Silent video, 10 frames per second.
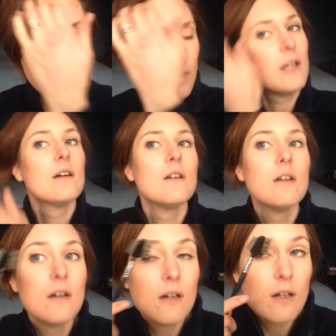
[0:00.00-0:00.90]
going
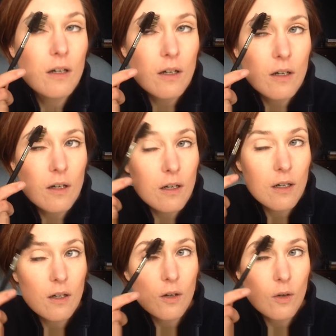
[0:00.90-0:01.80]

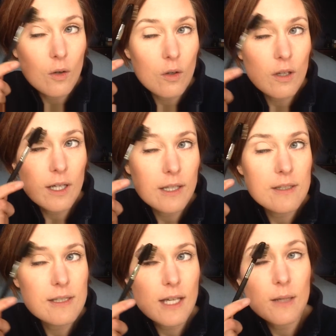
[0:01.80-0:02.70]
all in
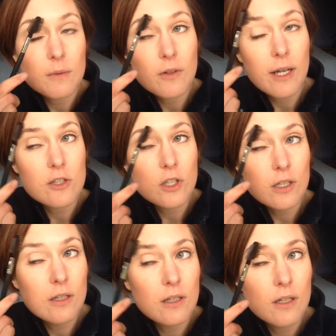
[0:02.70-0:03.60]
the same direction.
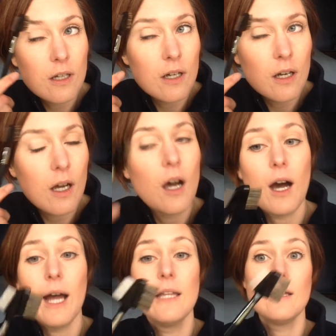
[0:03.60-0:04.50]

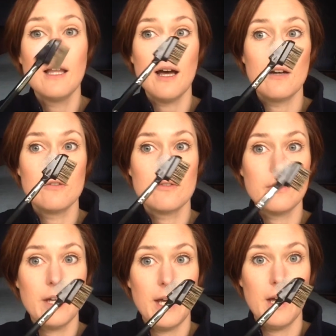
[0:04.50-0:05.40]
I love
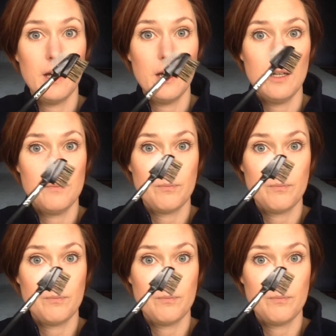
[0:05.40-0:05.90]
our